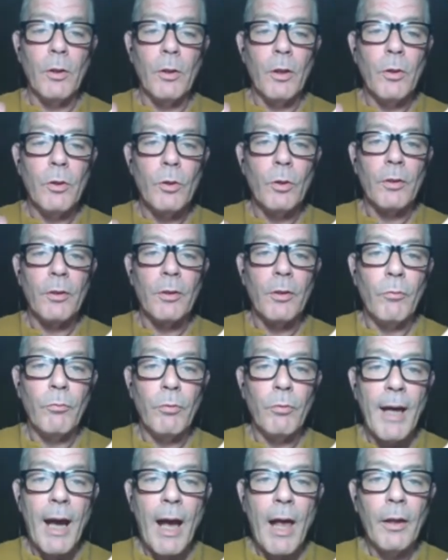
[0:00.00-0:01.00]
you, the
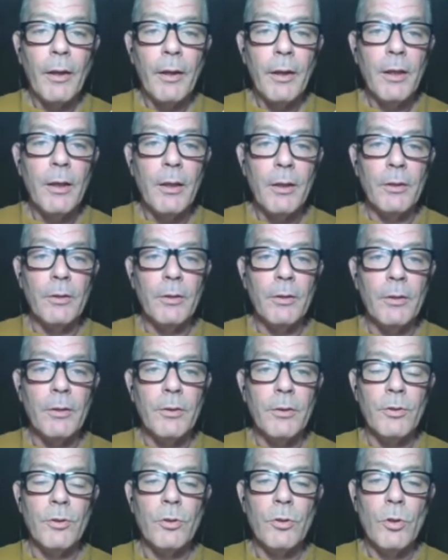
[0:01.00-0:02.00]
reality
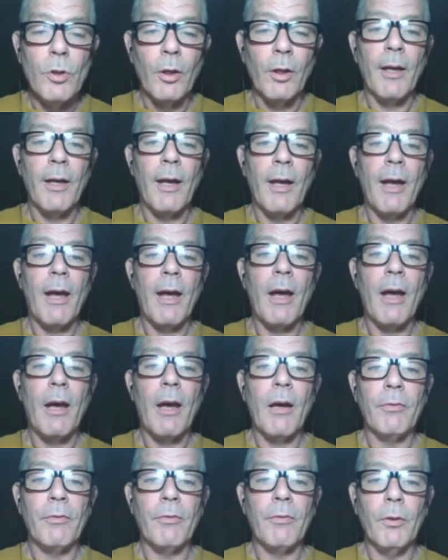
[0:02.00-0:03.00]
is you're going to have to
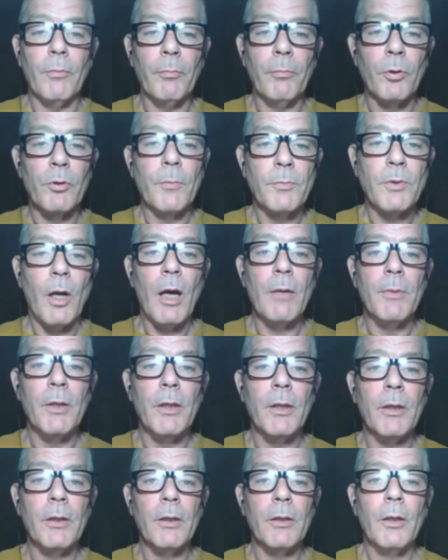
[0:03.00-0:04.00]
put some time
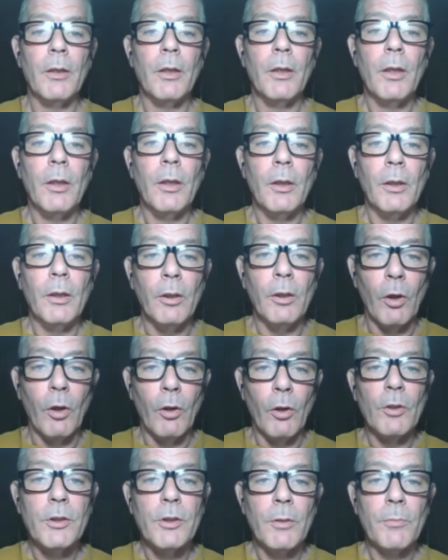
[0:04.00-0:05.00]
in, learn some
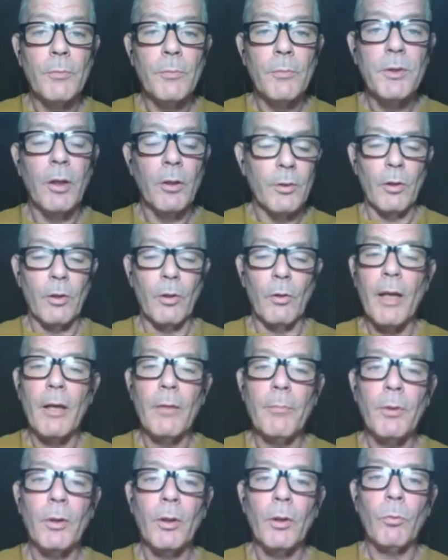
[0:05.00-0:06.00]
skills, learn how
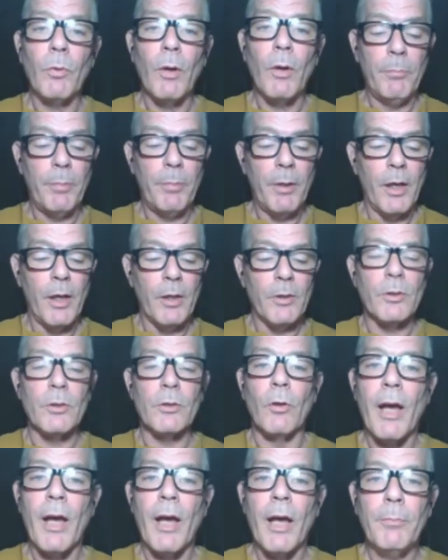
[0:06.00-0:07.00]
to build web pages,
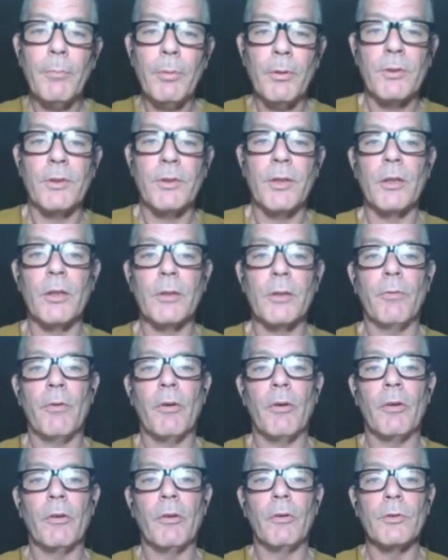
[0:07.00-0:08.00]
learn how to build sales
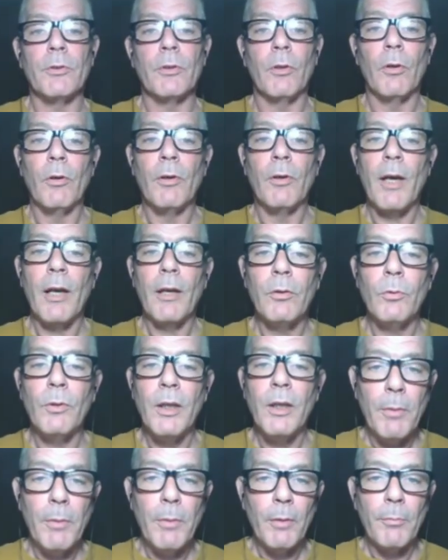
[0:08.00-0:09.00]
funnels, learn how to do
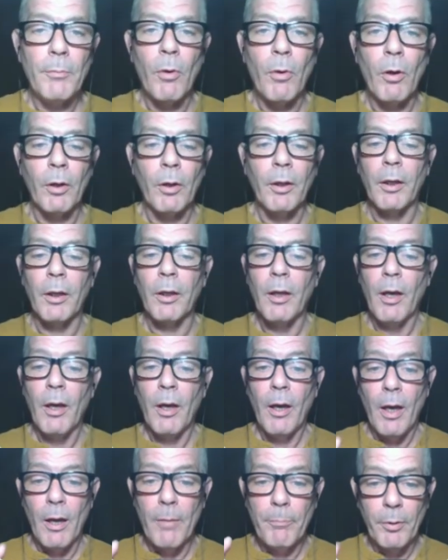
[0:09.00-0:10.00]
email marketing,
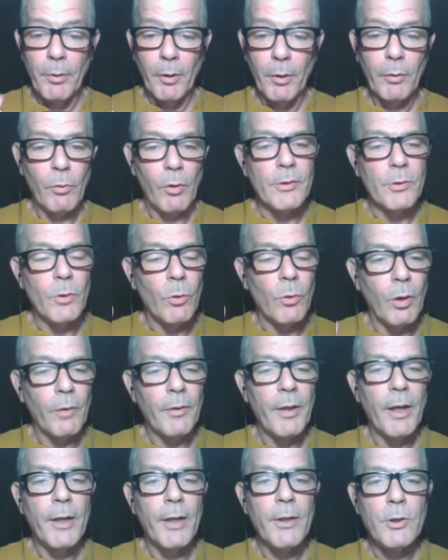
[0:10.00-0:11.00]
and Builderall has
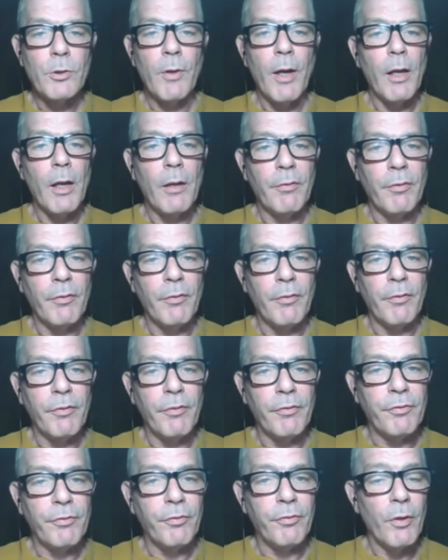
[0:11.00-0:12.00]
all that training for
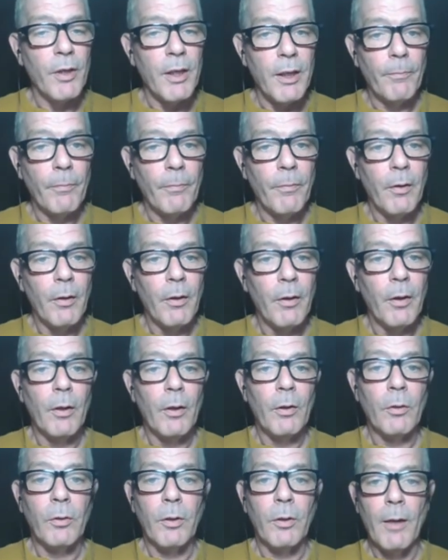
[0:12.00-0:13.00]
free.
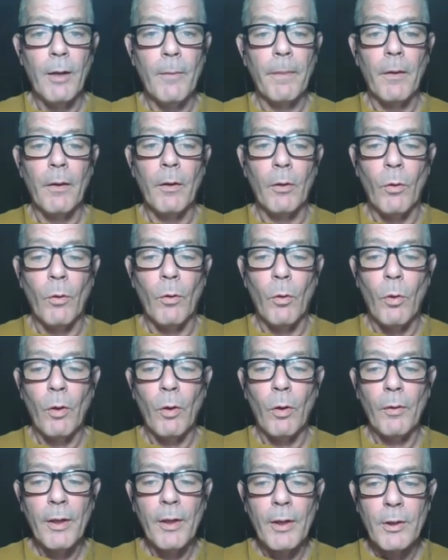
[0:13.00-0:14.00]
Okay? All that
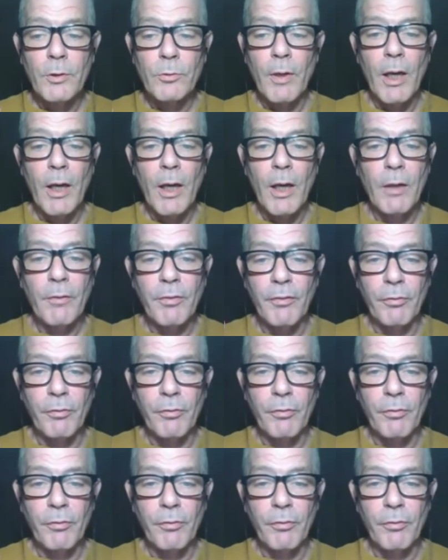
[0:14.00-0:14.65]
training for free.